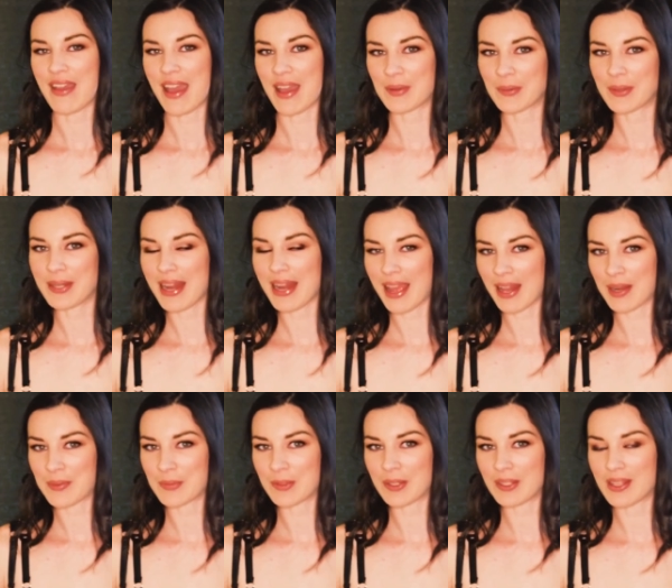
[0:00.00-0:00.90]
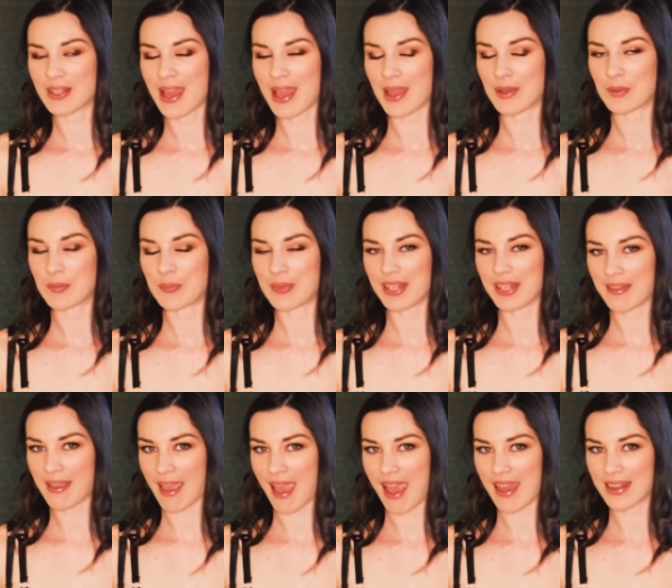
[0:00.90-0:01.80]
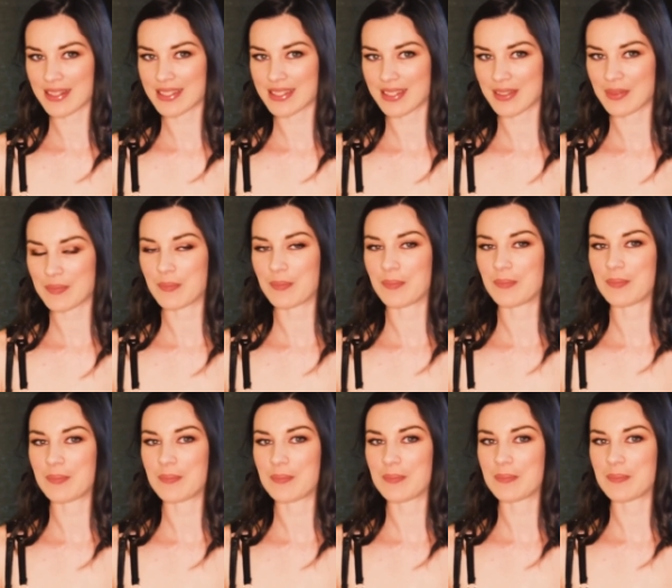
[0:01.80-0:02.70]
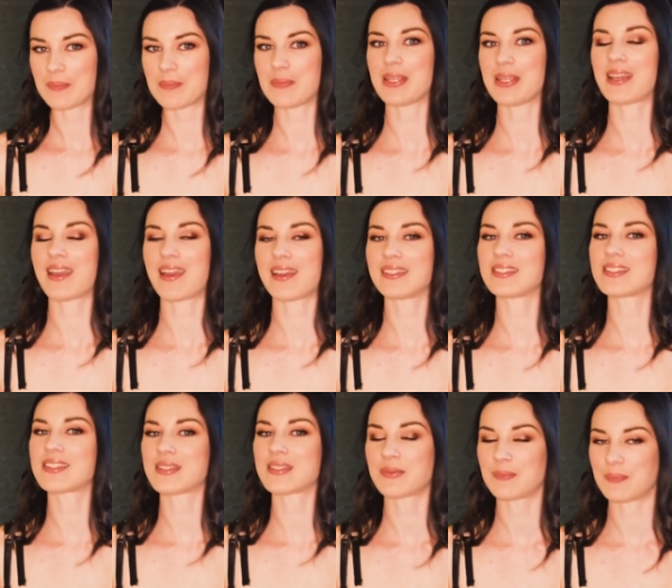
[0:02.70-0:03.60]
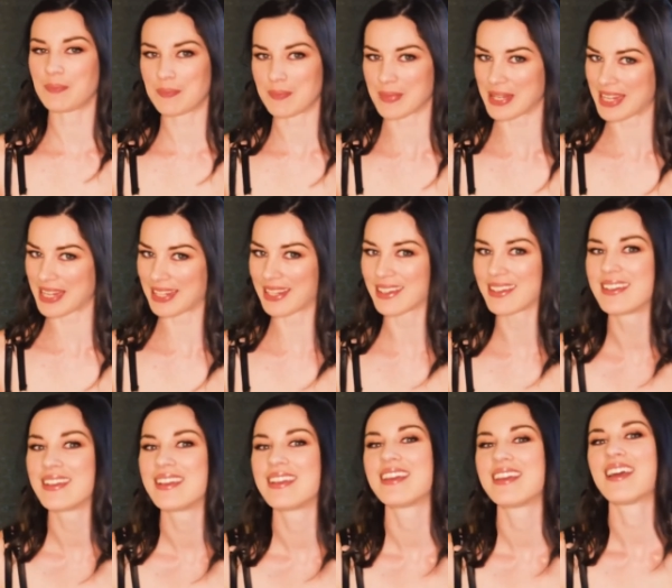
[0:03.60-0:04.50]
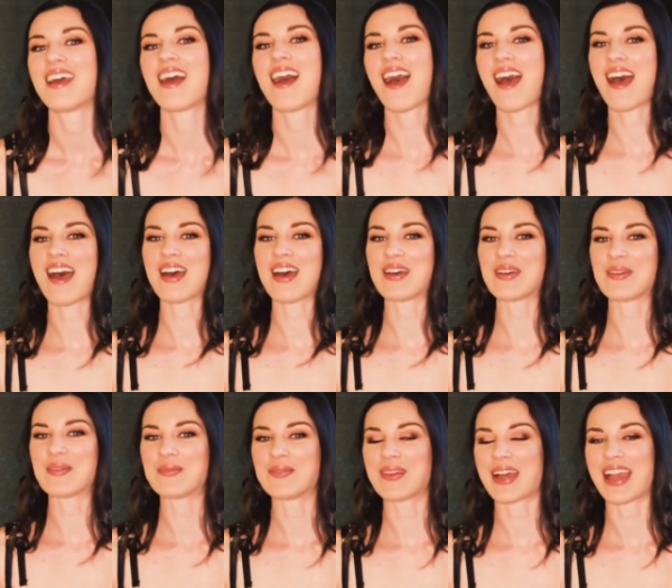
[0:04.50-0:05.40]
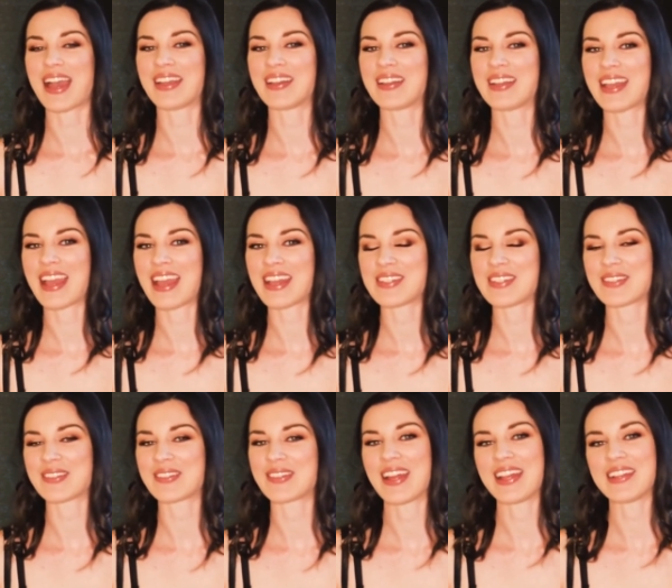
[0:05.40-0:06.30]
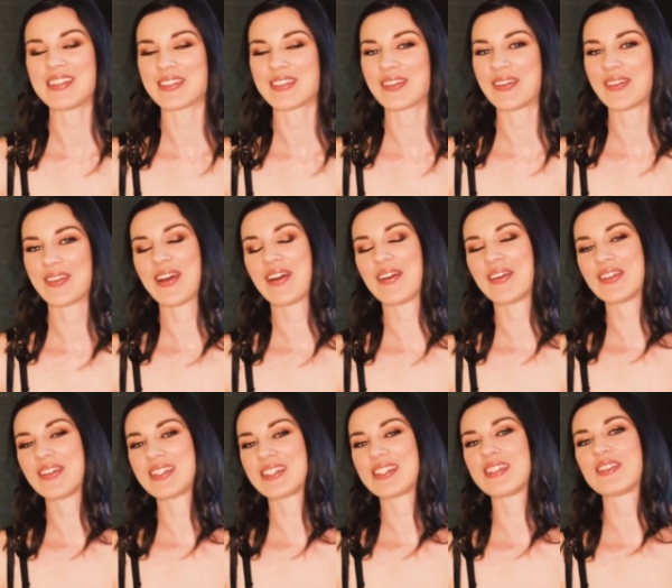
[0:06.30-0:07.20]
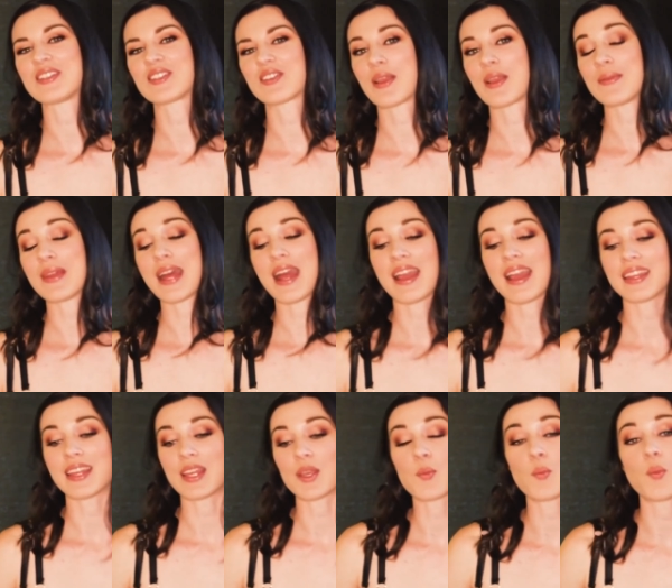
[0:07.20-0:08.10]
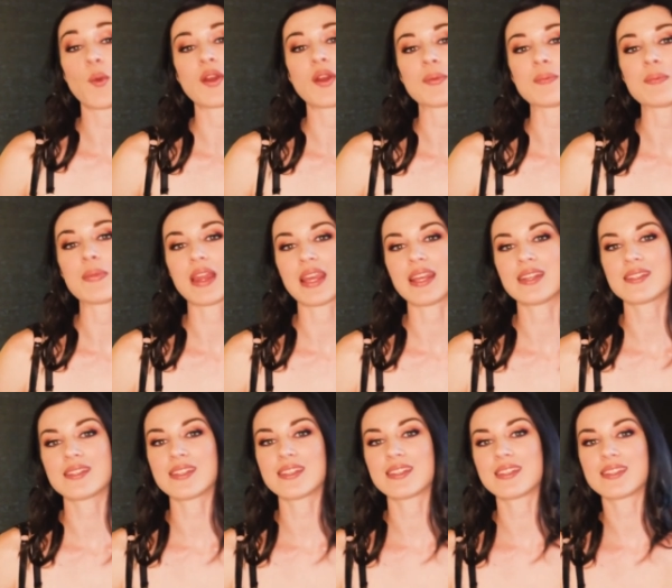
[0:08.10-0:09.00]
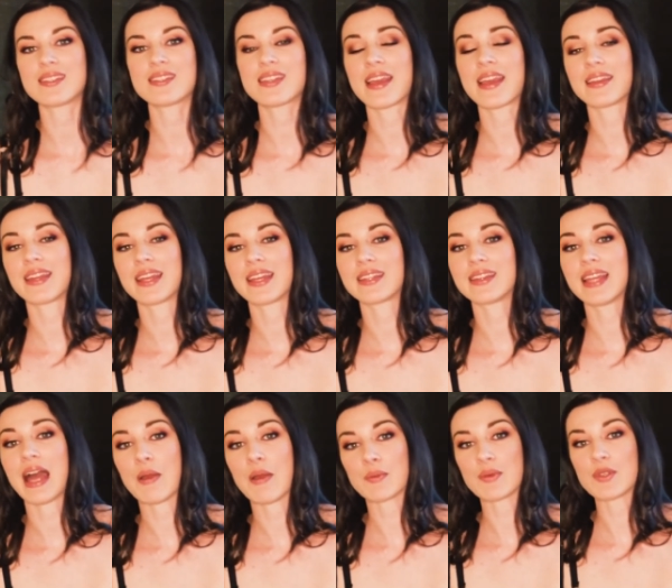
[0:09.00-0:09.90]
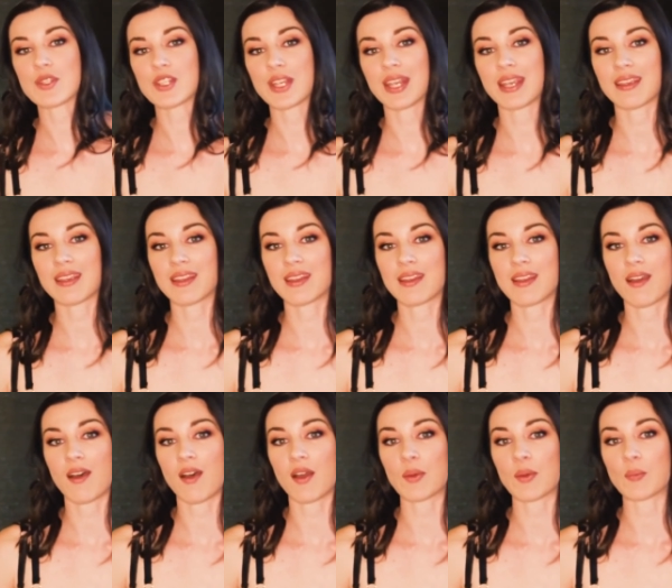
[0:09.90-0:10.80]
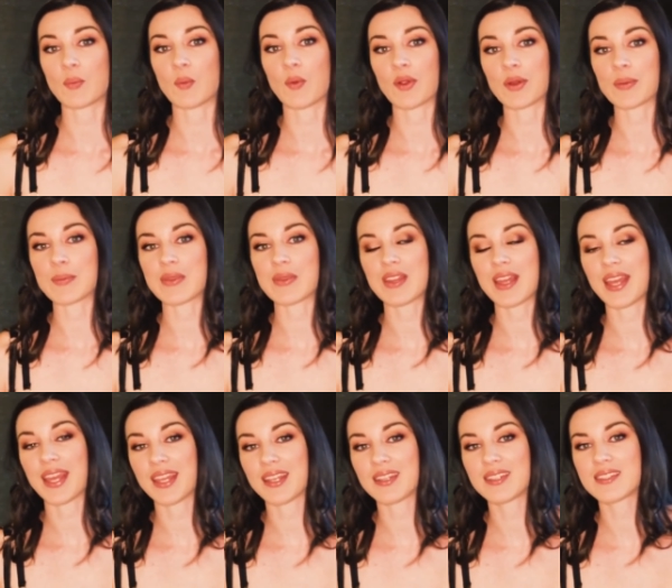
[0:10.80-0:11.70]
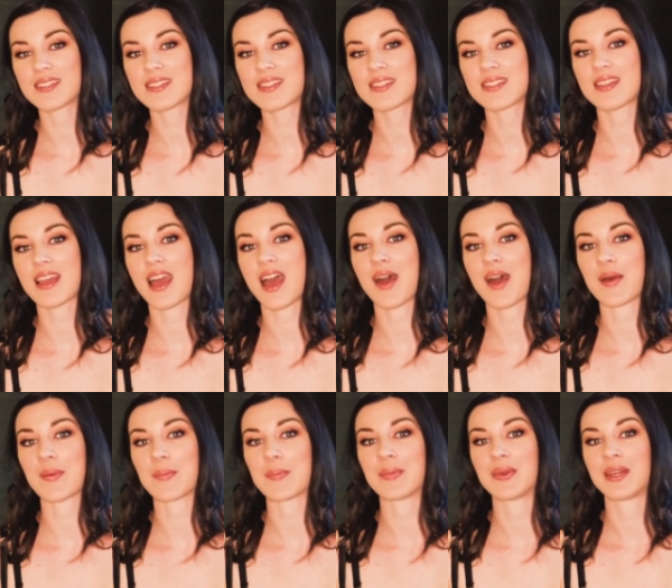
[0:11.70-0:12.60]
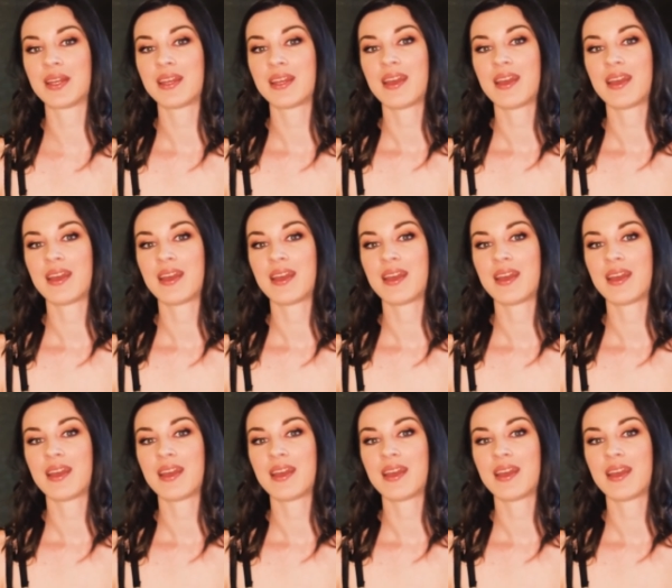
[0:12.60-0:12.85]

I were an animal, I would be a cat because me. Um, I, I don't I don't know how else to describe that. I like warm places. I like lounging on warm things. Um,